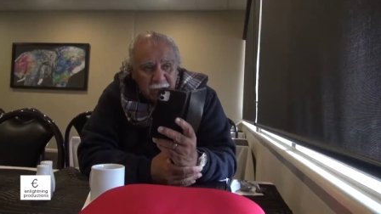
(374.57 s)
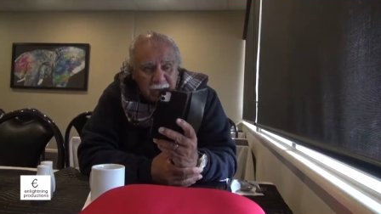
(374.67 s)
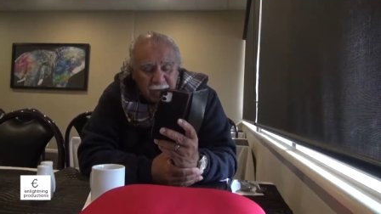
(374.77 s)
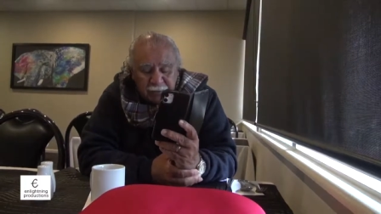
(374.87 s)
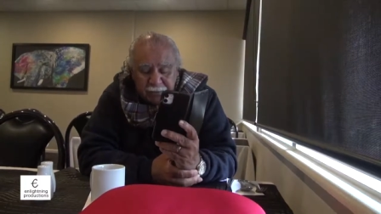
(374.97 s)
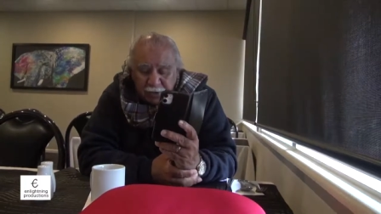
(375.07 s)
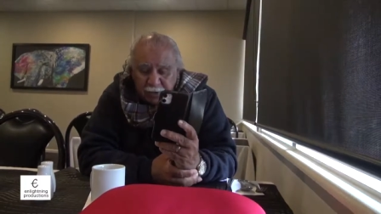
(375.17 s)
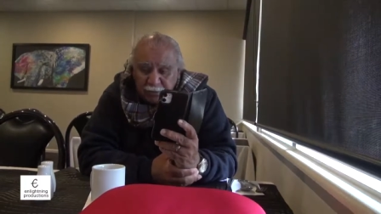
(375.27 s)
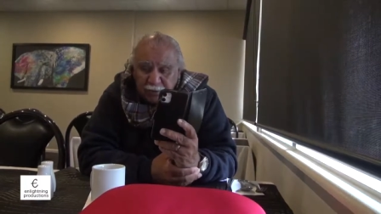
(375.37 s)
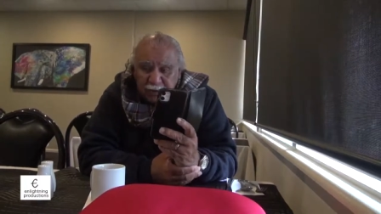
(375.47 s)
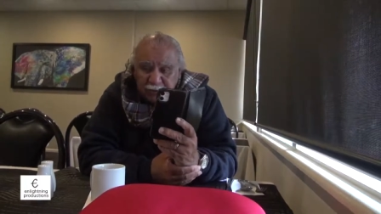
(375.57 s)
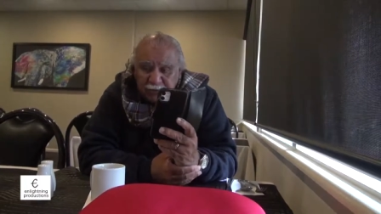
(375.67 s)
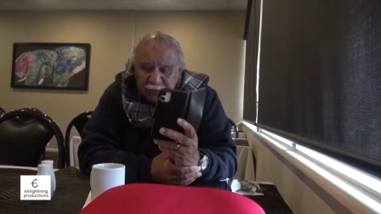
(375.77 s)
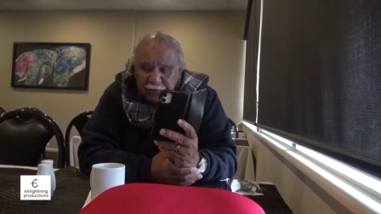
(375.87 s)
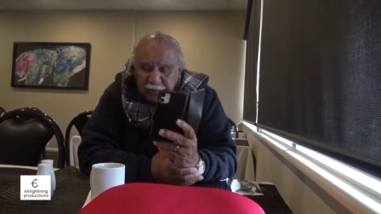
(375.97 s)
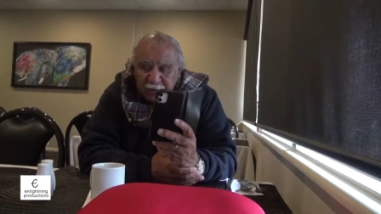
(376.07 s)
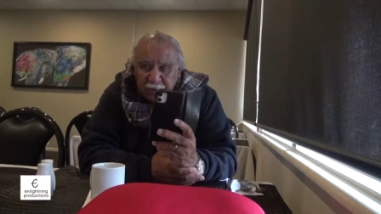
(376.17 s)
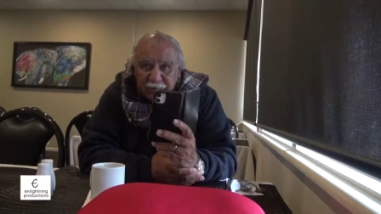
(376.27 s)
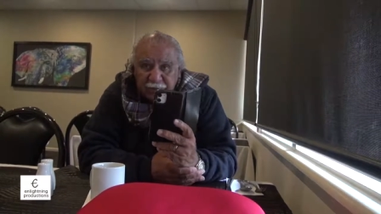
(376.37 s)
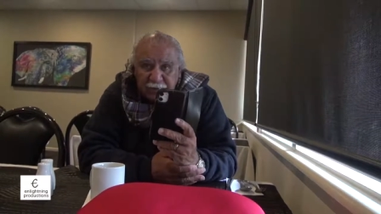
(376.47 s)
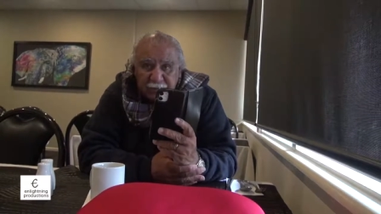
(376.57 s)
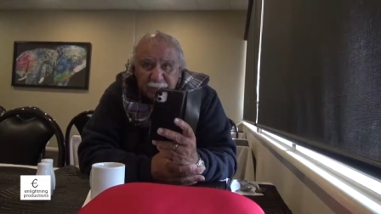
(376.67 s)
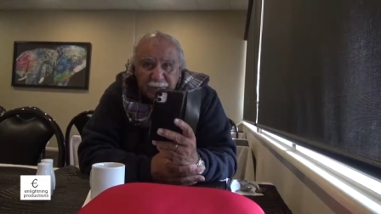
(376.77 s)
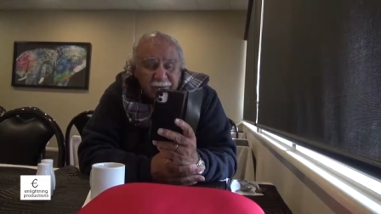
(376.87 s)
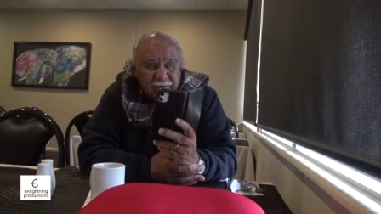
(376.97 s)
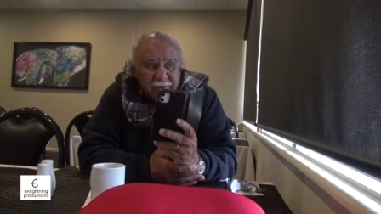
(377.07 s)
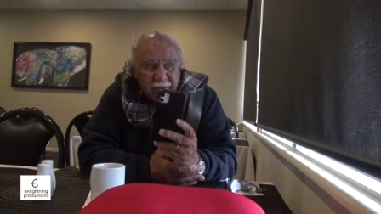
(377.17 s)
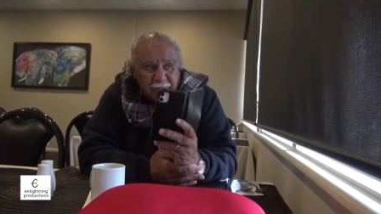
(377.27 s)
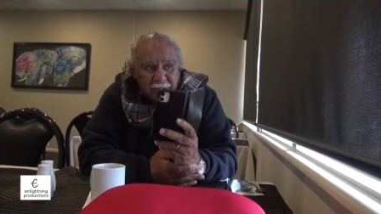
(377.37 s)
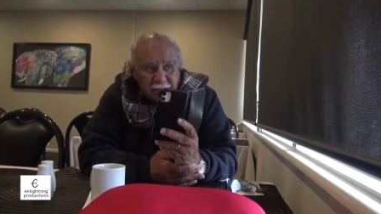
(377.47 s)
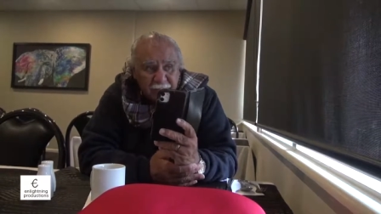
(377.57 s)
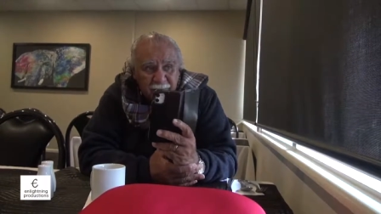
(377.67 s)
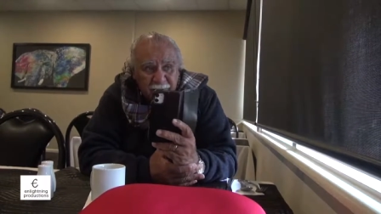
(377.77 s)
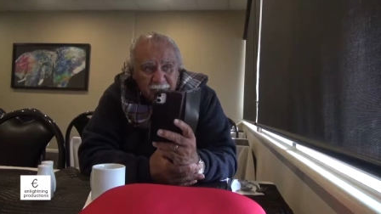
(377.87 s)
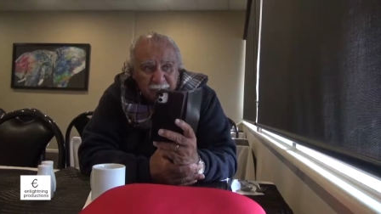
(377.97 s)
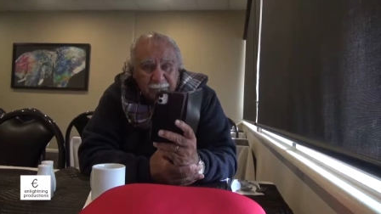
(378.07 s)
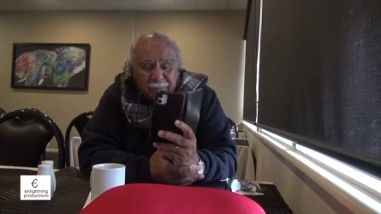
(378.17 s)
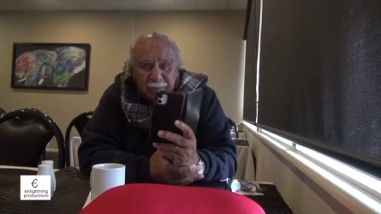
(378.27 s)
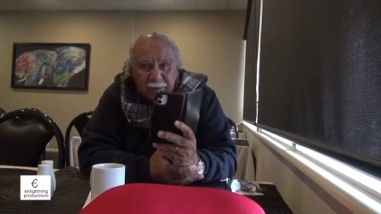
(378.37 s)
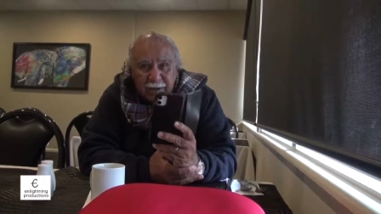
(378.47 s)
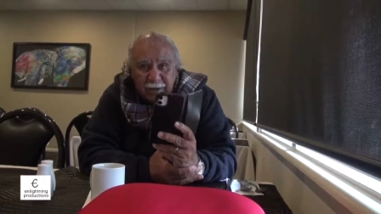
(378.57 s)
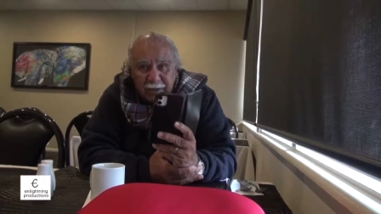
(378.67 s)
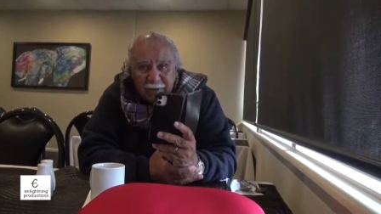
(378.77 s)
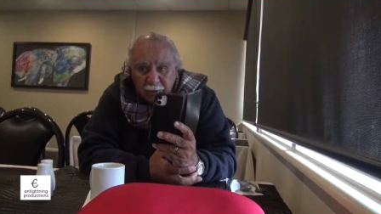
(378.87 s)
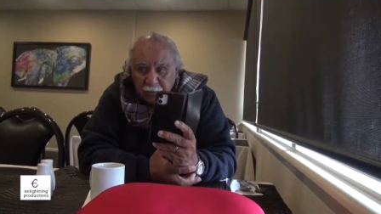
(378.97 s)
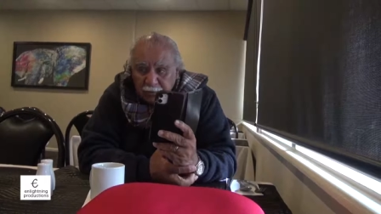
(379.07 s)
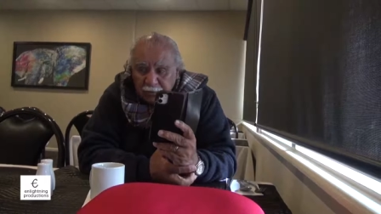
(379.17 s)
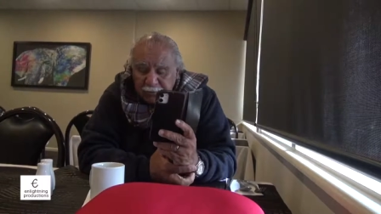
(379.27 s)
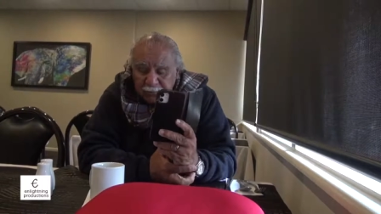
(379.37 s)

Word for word: and uh, looking at the psychological impacts it had on our people, young and old.